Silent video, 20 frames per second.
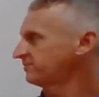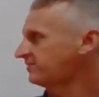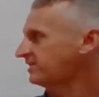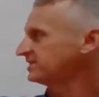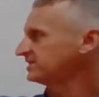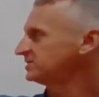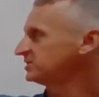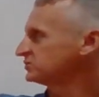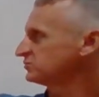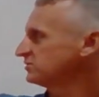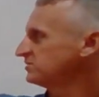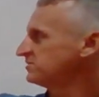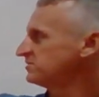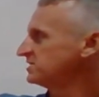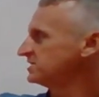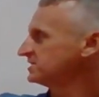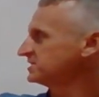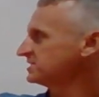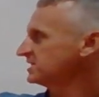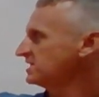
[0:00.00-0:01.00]
If I
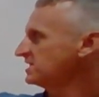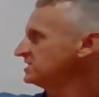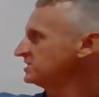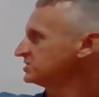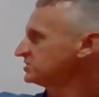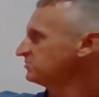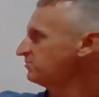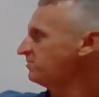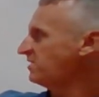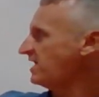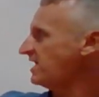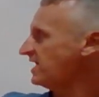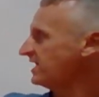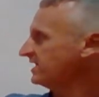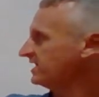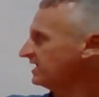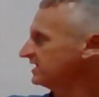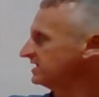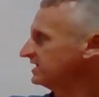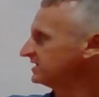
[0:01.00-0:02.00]
distribute this h
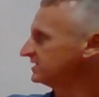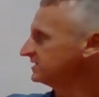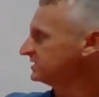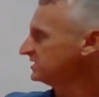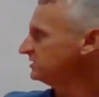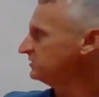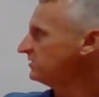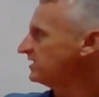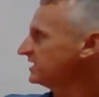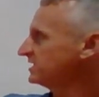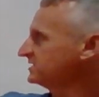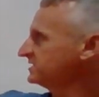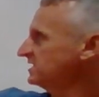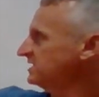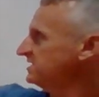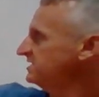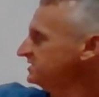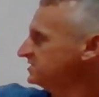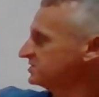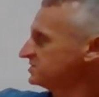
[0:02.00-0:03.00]
back, I get
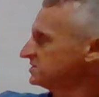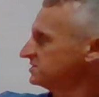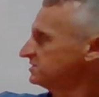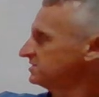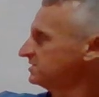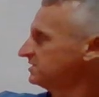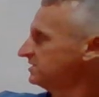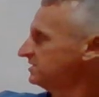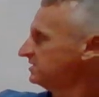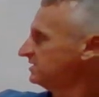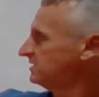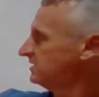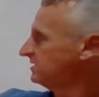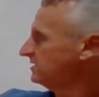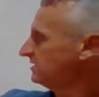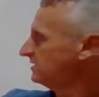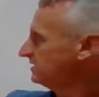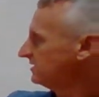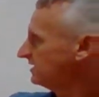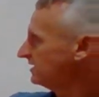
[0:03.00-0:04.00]
2xh,
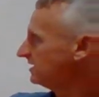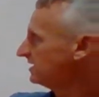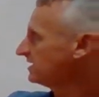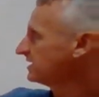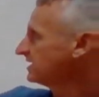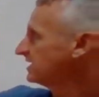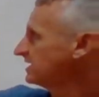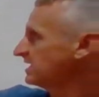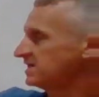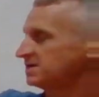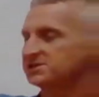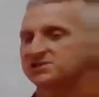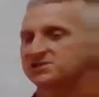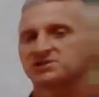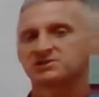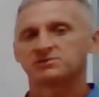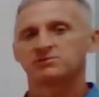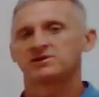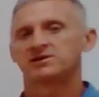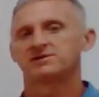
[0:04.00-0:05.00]
and I get h
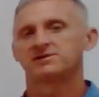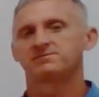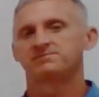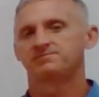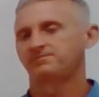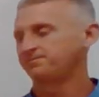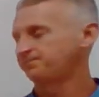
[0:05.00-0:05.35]
squared.